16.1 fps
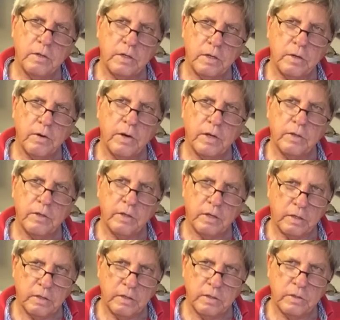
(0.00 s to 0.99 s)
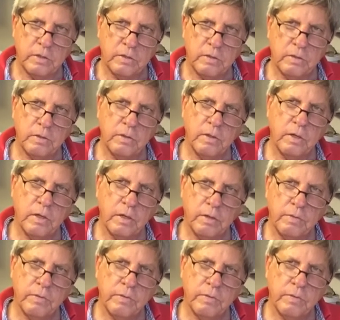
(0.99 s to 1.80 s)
the correct thickness uh,